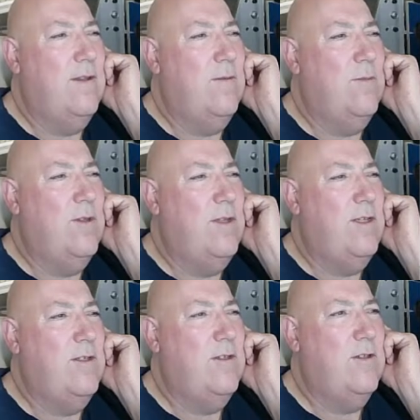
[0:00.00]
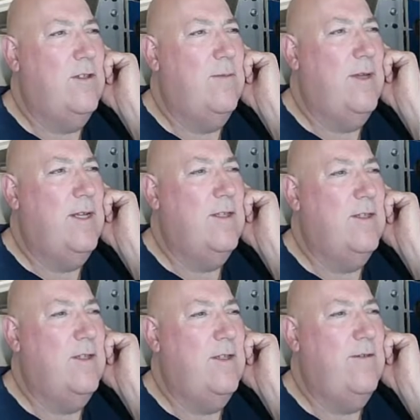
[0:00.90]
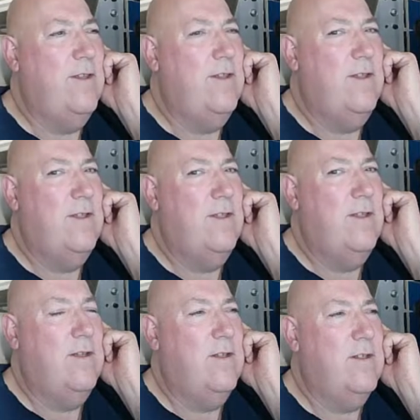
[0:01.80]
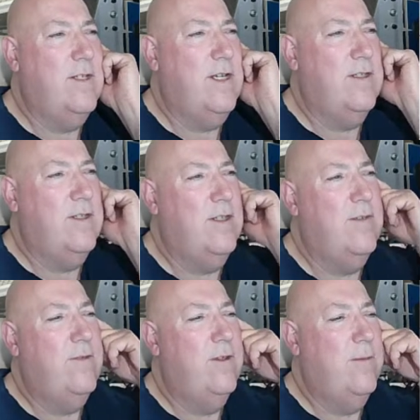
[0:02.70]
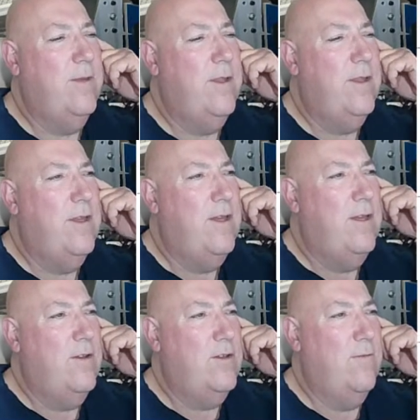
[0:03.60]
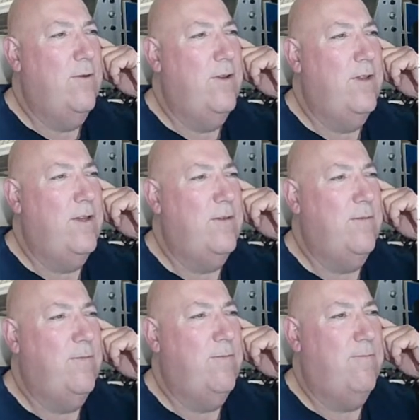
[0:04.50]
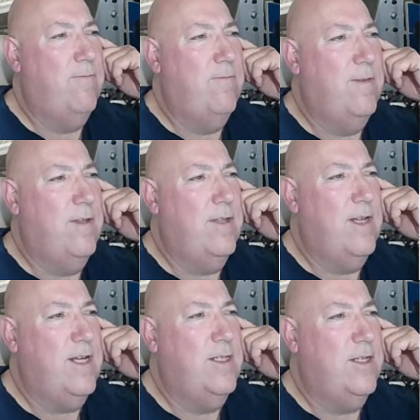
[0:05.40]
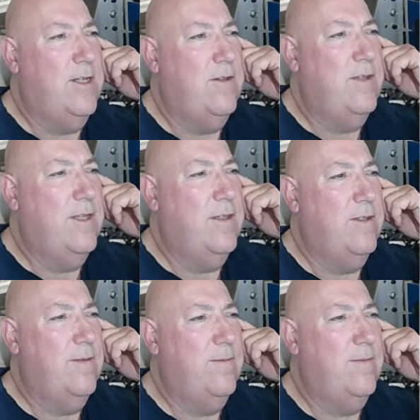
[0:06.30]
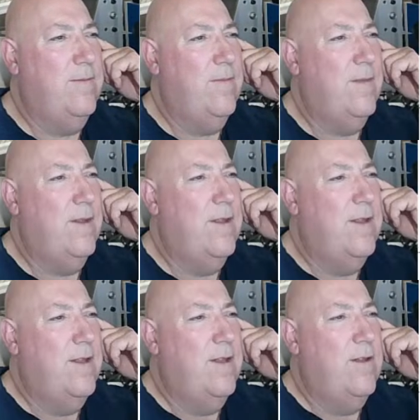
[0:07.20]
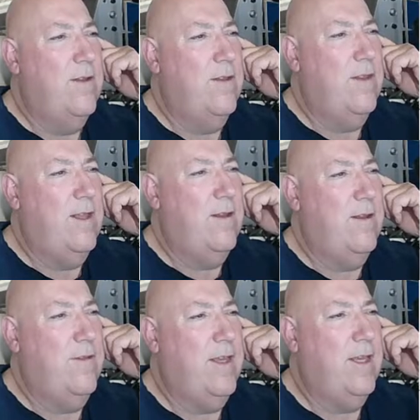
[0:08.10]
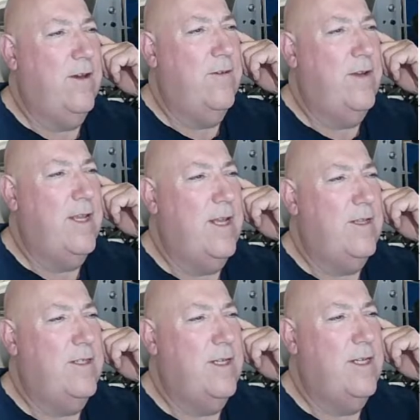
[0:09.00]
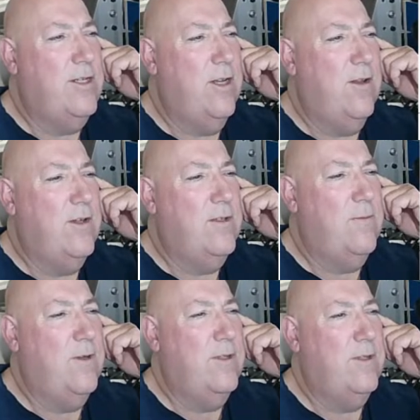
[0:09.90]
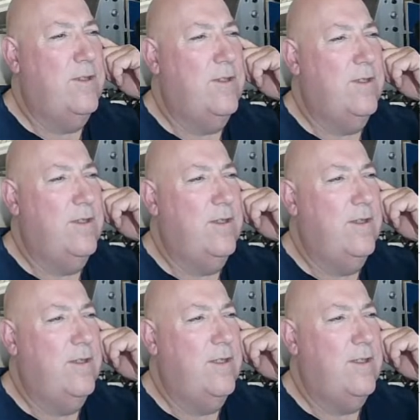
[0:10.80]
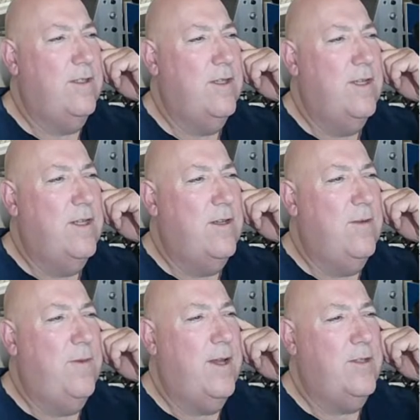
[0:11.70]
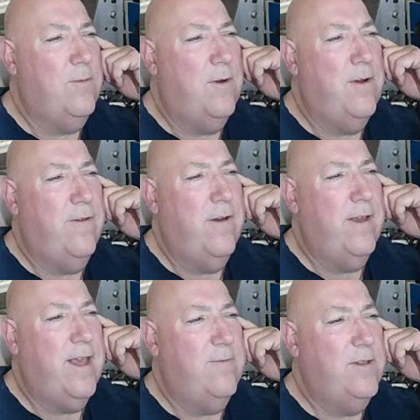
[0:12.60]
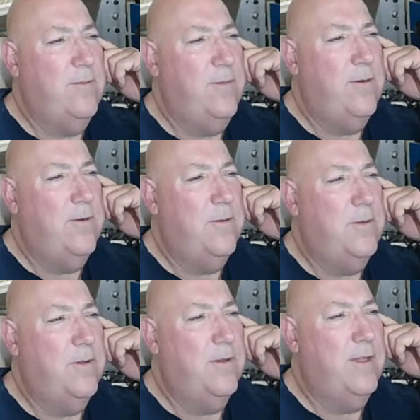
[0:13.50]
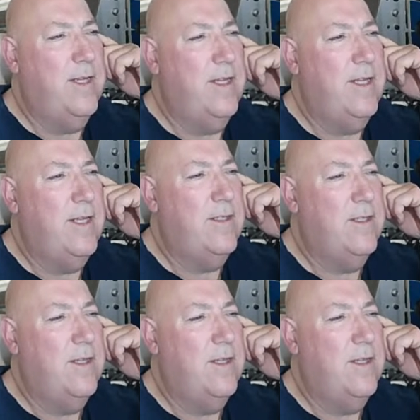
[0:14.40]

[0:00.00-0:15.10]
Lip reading: But these are just the main server. It doesn't get served up. It doesn't run this. It doesn't execute this. That thing only gets initialized once. This UPAS Wi-Fi captive portal init.